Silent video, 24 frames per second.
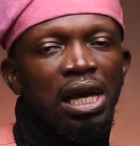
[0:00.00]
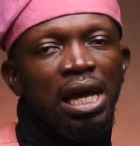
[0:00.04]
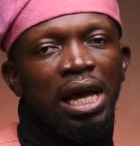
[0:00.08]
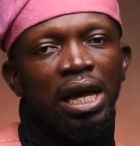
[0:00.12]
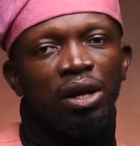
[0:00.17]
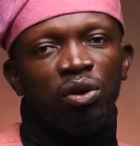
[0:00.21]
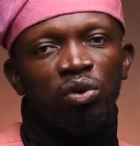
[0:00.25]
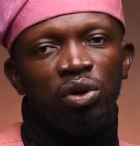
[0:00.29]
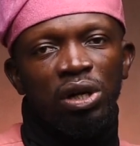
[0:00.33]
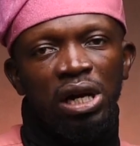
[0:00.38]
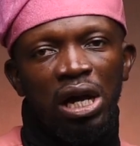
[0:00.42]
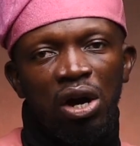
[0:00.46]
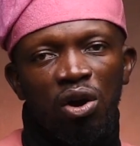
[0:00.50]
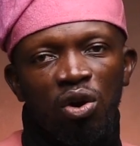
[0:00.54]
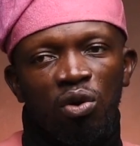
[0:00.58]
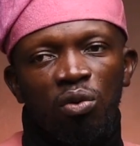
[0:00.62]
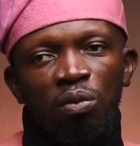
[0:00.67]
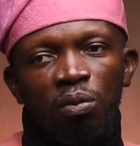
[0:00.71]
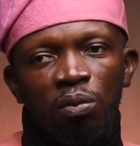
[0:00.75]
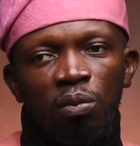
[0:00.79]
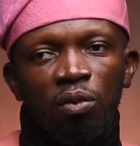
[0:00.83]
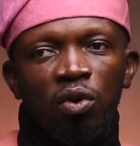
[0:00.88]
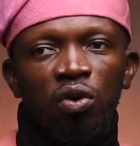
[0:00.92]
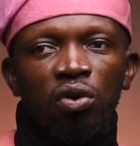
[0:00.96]
And now,
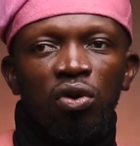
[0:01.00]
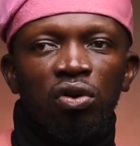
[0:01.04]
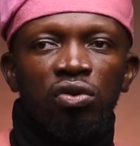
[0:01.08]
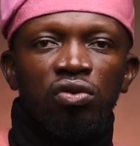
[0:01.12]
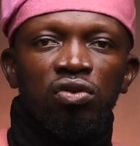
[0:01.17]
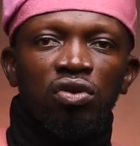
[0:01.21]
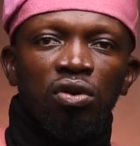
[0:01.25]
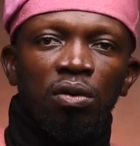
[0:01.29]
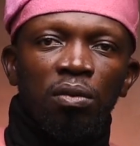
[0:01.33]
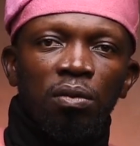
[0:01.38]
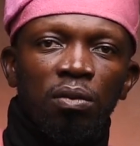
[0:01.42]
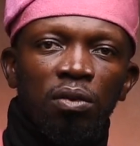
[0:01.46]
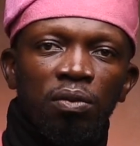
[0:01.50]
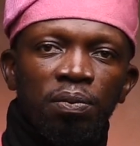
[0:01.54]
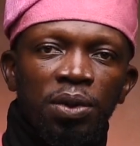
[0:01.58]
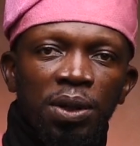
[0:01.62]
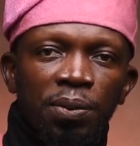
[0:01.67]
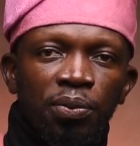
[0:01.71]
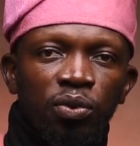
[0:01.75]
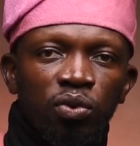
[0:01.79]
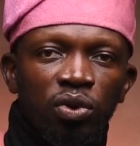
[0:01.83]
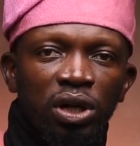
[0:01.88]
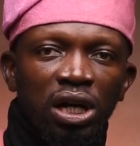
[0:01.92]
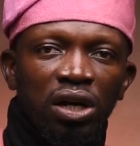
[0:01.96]
some
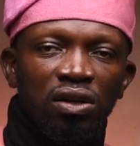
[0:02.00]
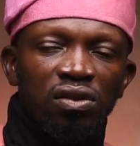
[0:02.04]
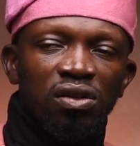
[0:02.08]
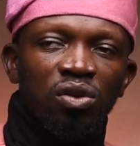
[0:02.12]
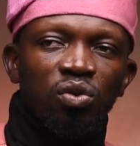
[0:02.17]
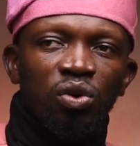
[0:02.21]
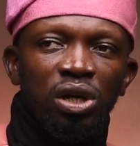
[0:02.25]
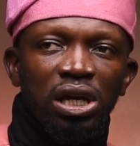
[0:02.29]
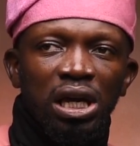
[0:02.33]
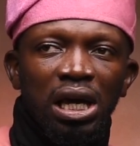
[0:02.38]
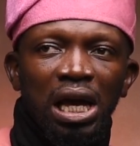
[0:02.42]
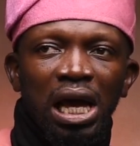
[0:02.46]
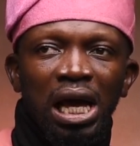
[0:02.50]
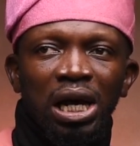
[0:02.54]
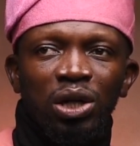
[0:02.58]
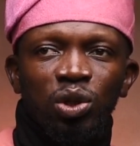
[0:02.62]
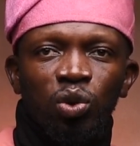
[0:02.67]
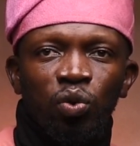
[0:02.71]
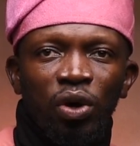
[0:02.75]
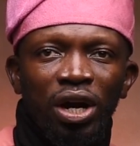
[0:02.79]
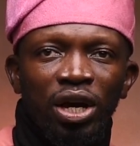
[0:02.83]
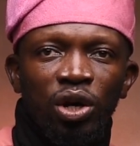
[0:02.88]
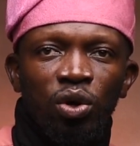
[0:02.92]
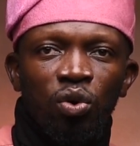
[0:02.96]
people now say, okay, how
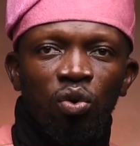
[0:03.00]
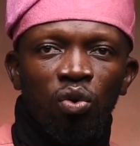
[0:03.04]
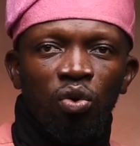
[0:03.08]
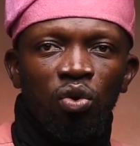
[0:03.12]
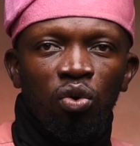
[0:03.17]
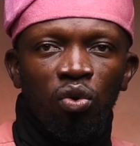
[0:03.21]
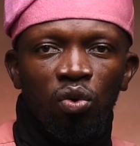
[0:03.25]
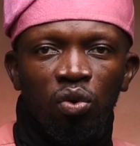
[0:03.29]
do I go